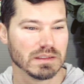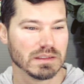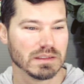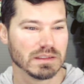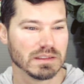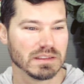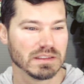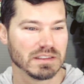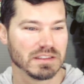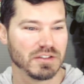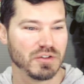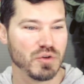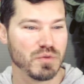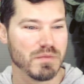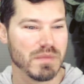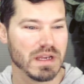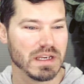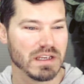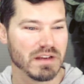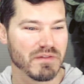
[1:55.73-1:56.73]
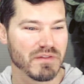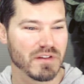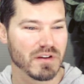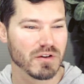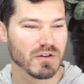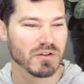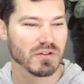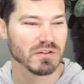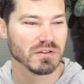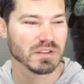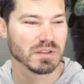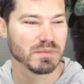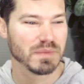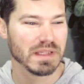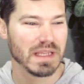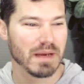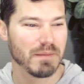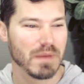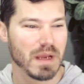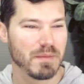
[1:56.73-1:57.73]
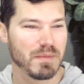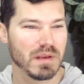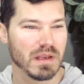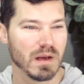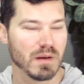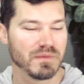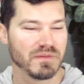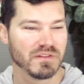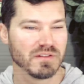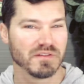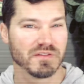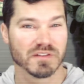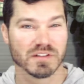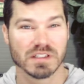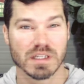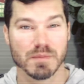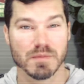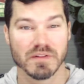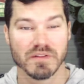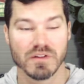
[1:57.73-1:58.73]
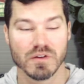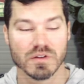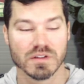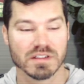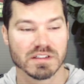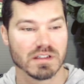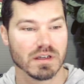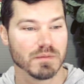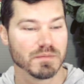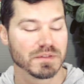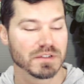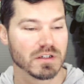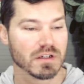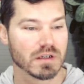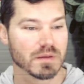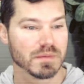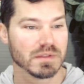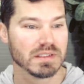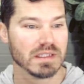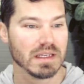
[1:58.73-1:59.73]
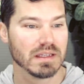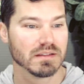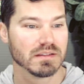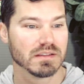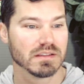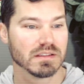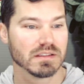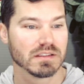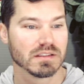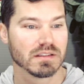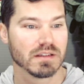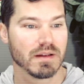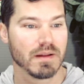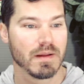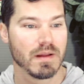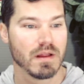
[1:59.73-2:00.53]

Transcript: This is too many of those, but that might be helpful for some of you in some circumstances.